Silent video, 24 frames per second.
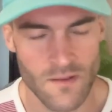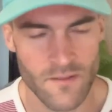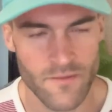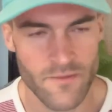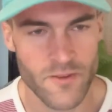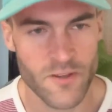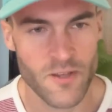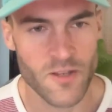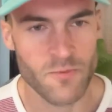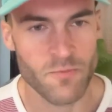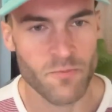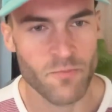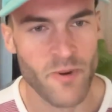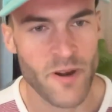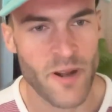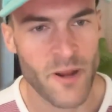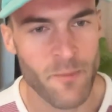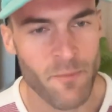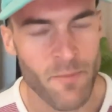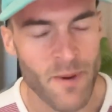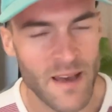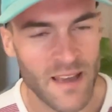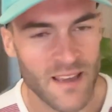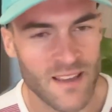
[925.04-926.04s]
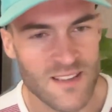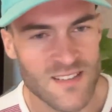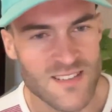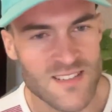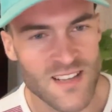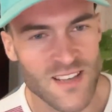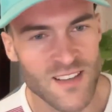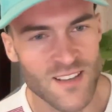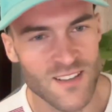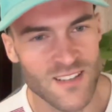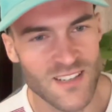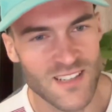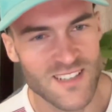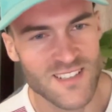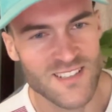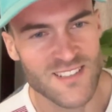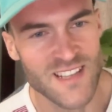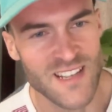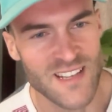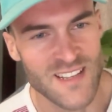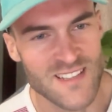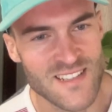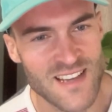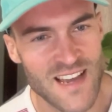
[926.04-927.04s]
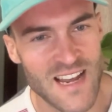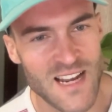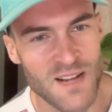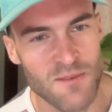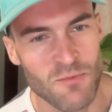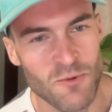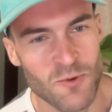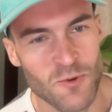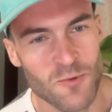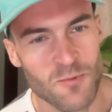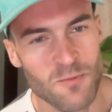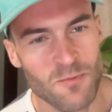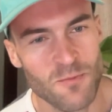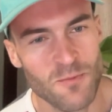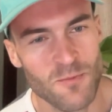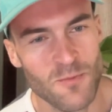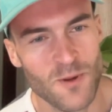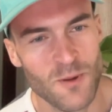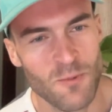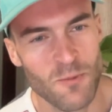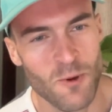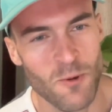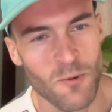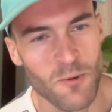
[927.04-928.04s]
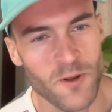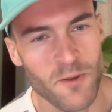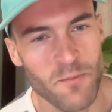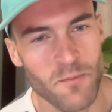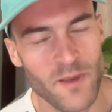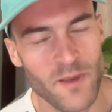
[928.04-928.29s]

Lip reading: If you could bring back a single extinct animal, what would it